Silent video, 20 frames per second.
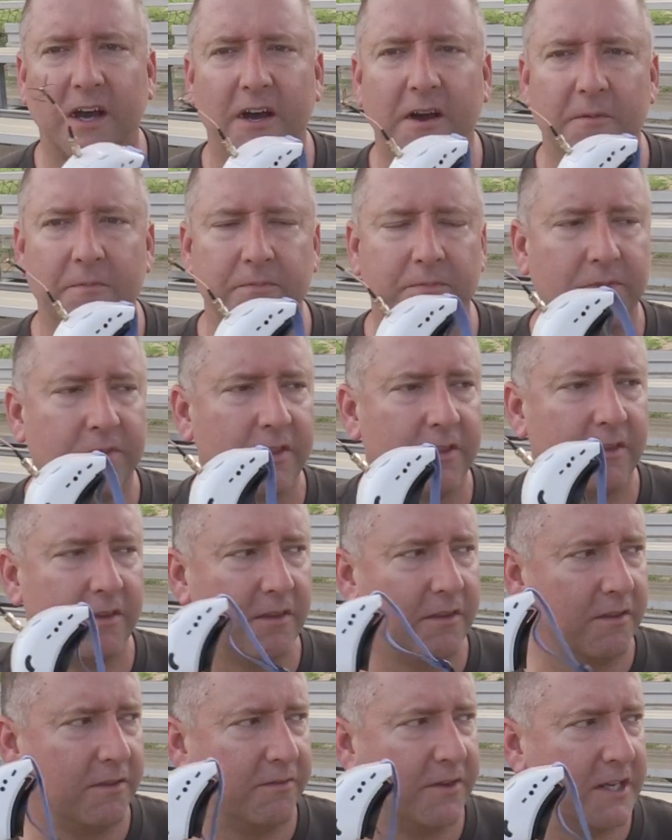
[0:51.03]
Um,
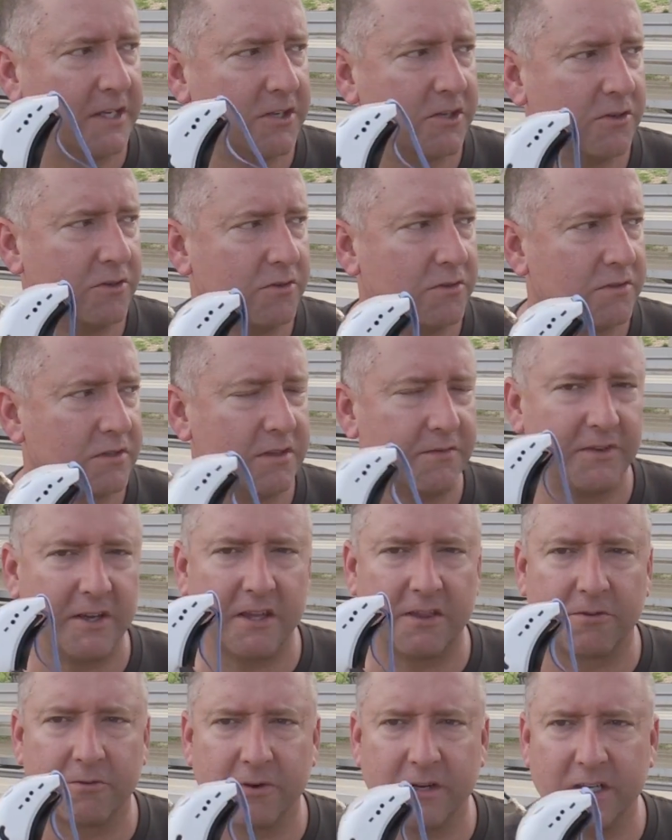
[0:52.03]
the V twos, the
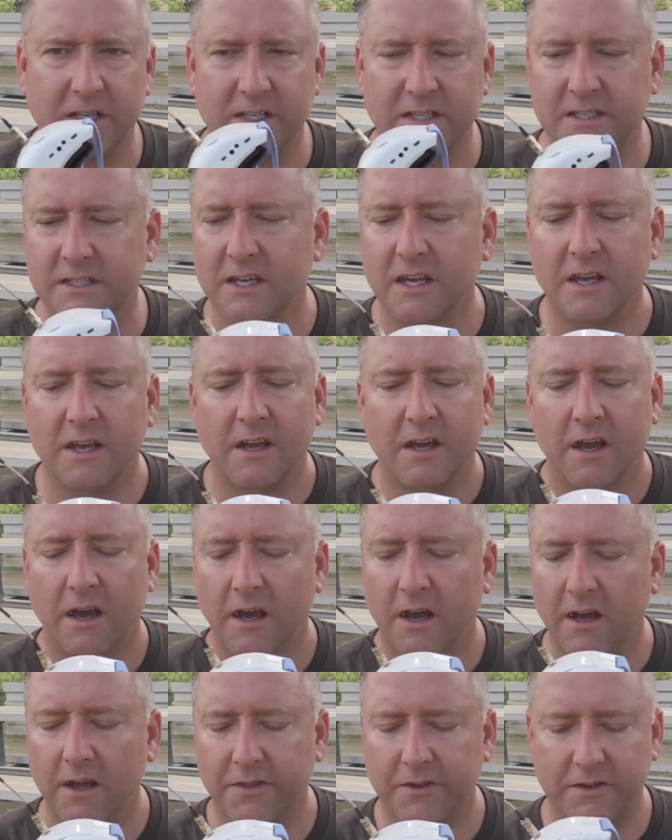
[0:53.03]
V threes,
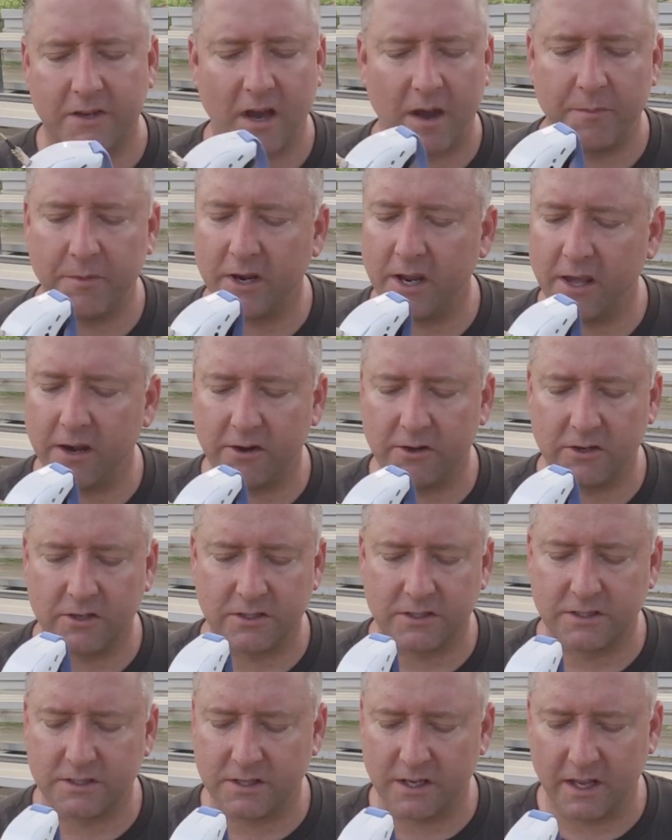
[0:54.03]
uh, the
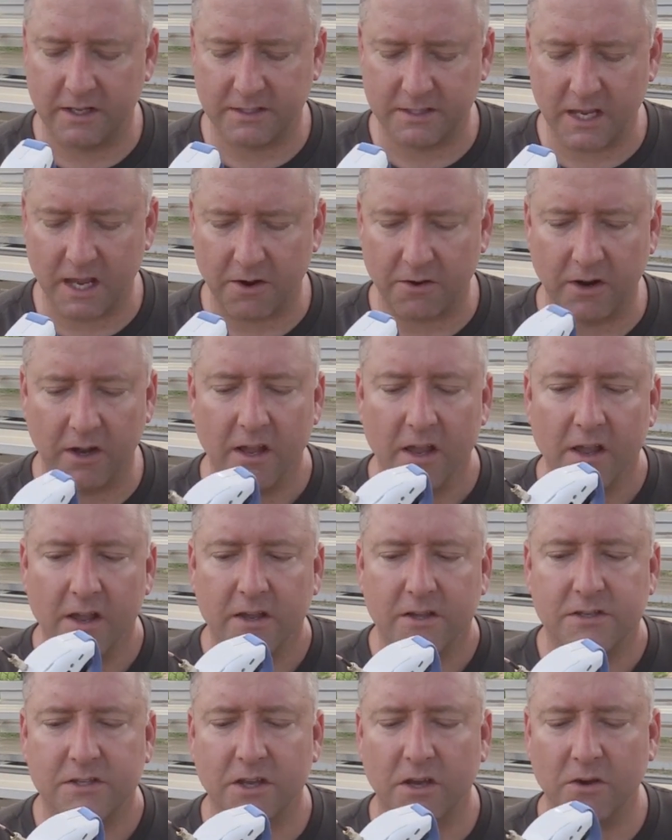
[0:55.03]
Dominators, et cetera.
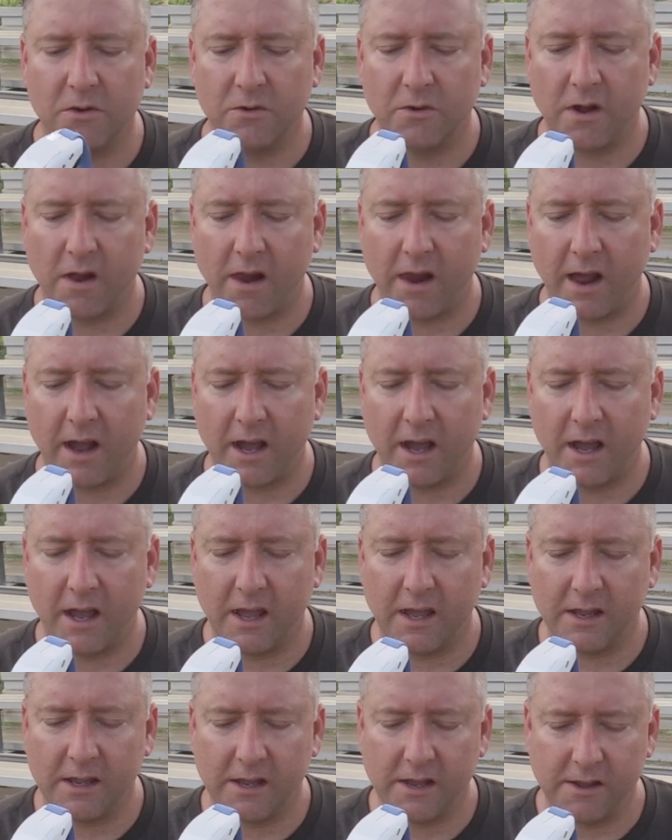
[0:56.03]
So
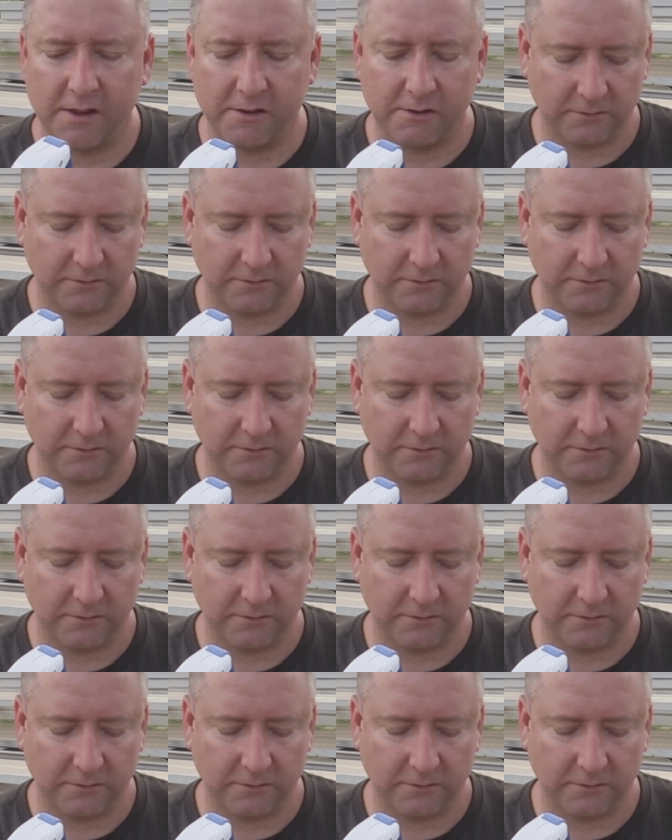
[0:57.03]
I